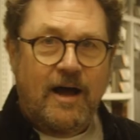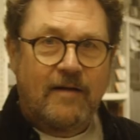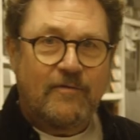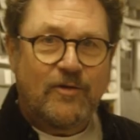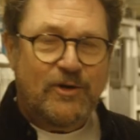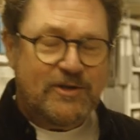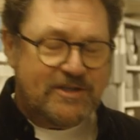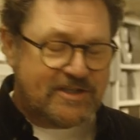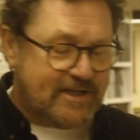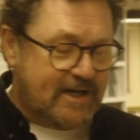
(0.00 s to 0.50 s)
I've
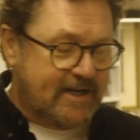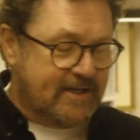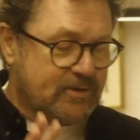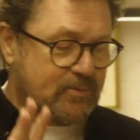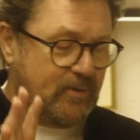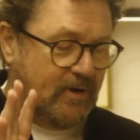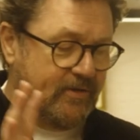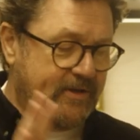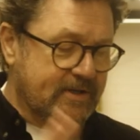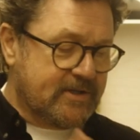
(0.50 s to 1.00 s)
got to say as
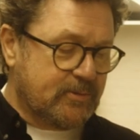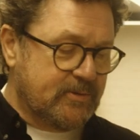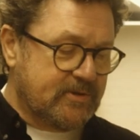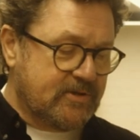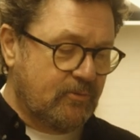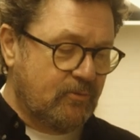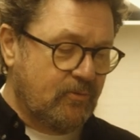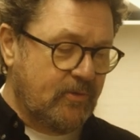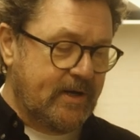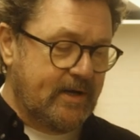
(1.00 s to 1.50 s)
well, this was
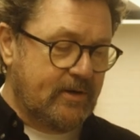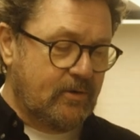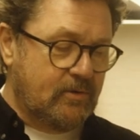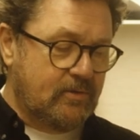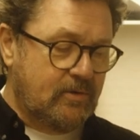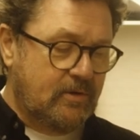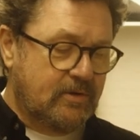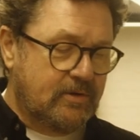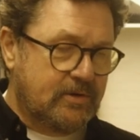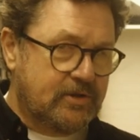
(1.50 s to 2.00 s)
a
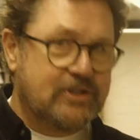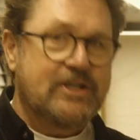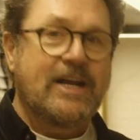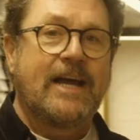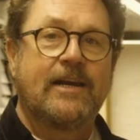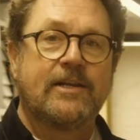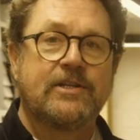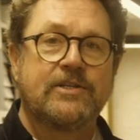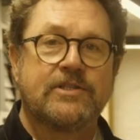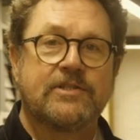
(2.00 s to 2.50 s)
real
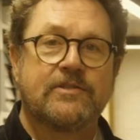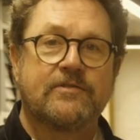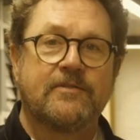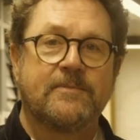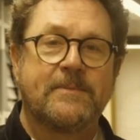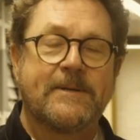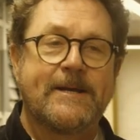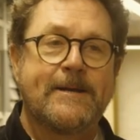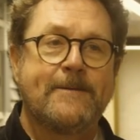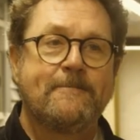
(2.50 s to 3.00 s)
challenge for
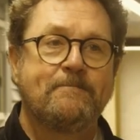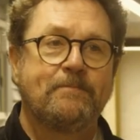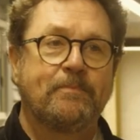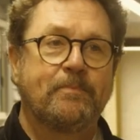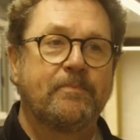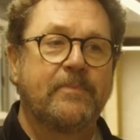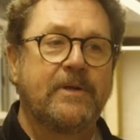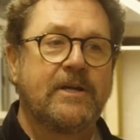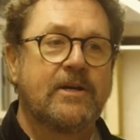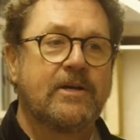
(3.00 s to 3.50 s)
me
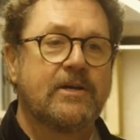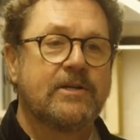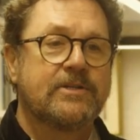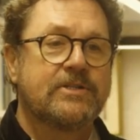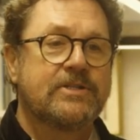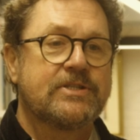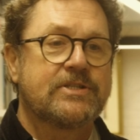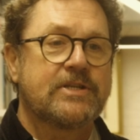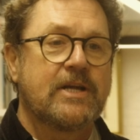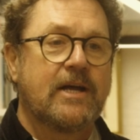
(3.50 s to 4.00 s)

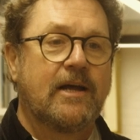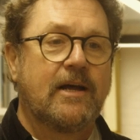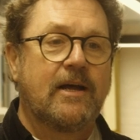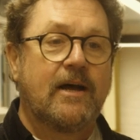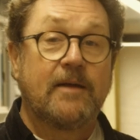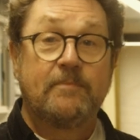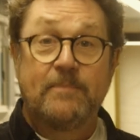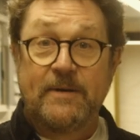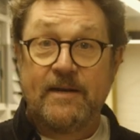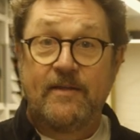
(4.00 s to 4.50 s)
because
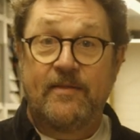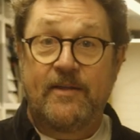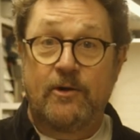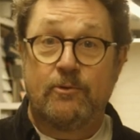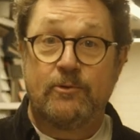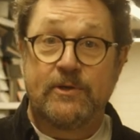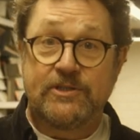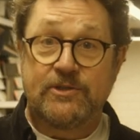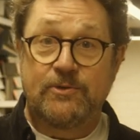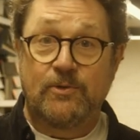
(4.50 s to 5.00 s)
I'd been in the
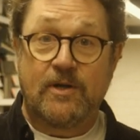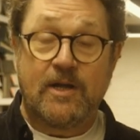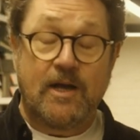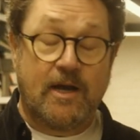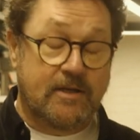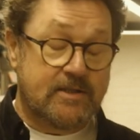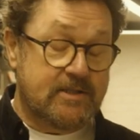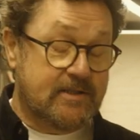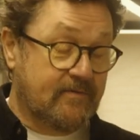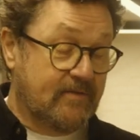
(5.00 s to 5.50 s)
original
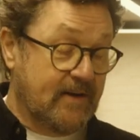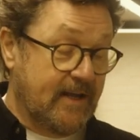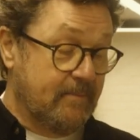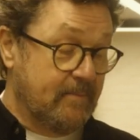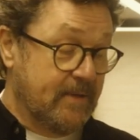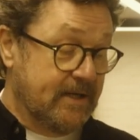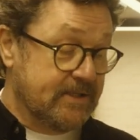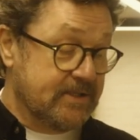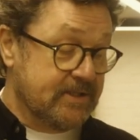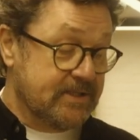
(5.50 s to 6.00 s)
cast of Les
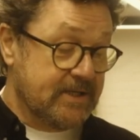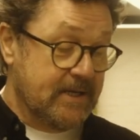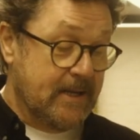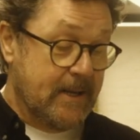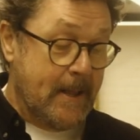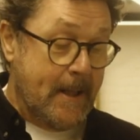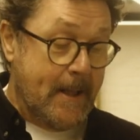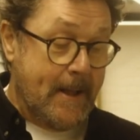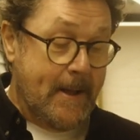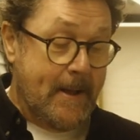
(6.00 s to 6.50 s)
Mis,
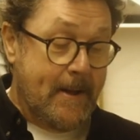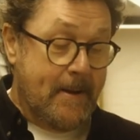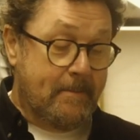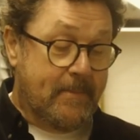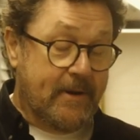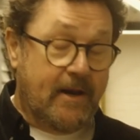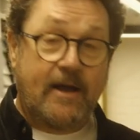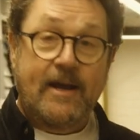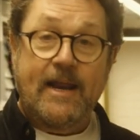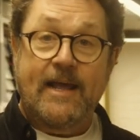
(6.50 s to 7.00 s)

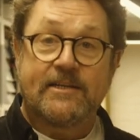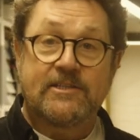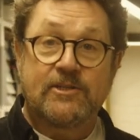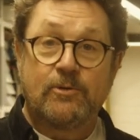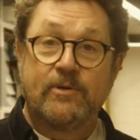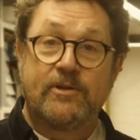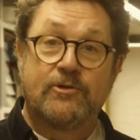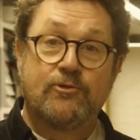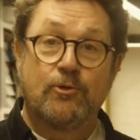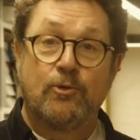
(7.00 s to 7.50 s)
but I'd had to
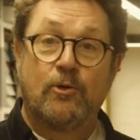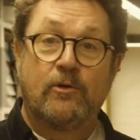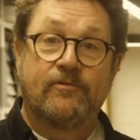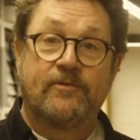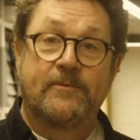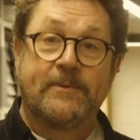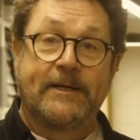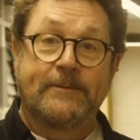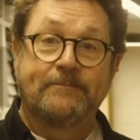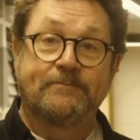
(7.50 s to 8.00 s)
withdraw
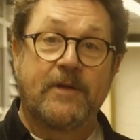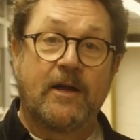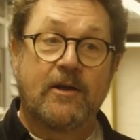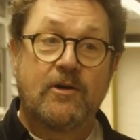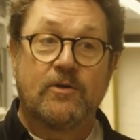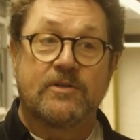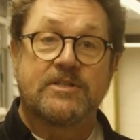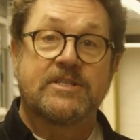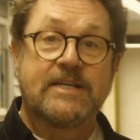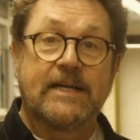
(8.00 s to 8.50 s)
from it. I
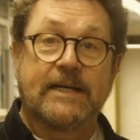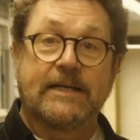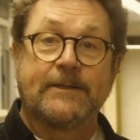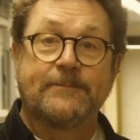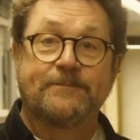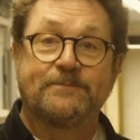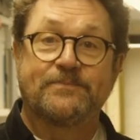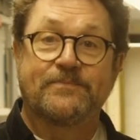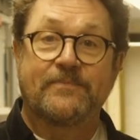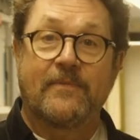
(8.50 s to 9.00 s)
got sick
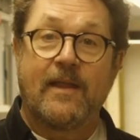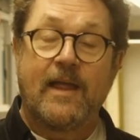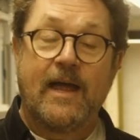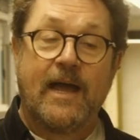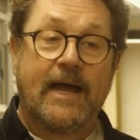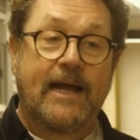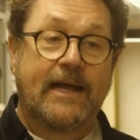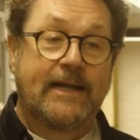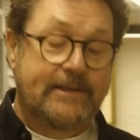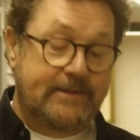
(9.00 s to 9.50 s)

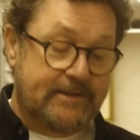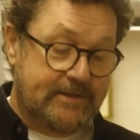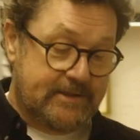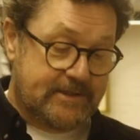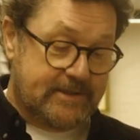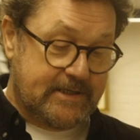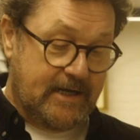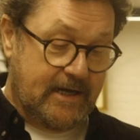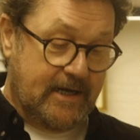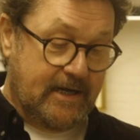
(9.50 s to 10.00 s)

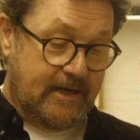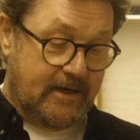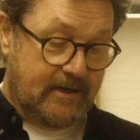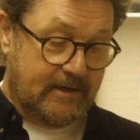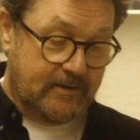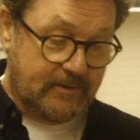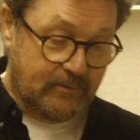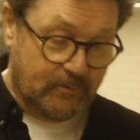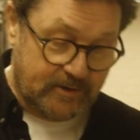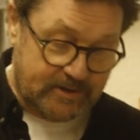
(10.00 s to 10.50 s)
and
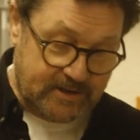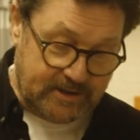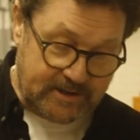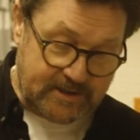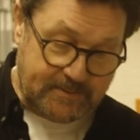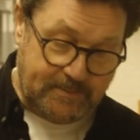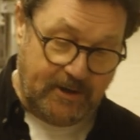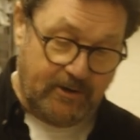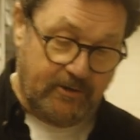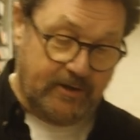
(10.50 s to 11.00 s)
was
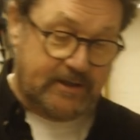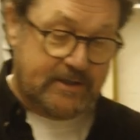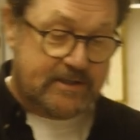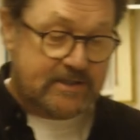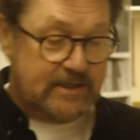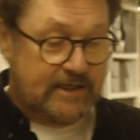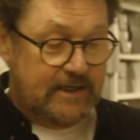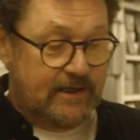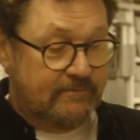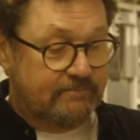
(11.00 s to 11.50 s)

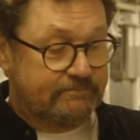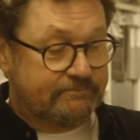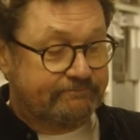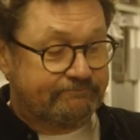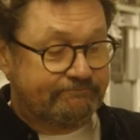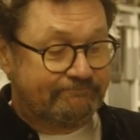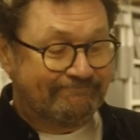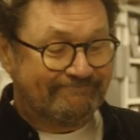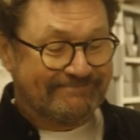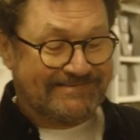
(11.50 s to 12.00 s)
experiencing
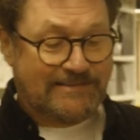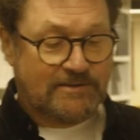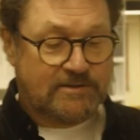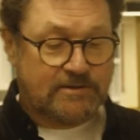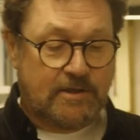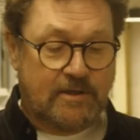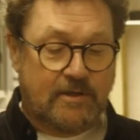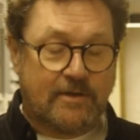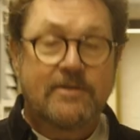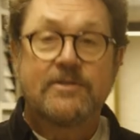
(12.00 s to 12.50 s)

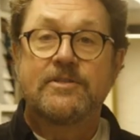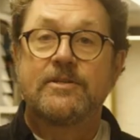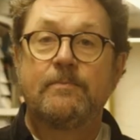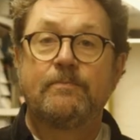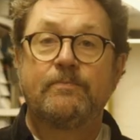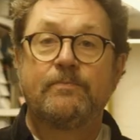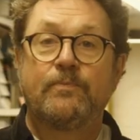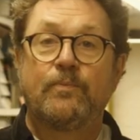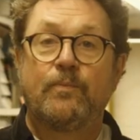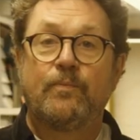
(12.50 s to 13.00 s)

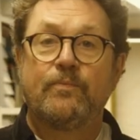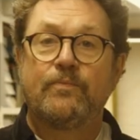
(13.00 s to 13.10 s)
some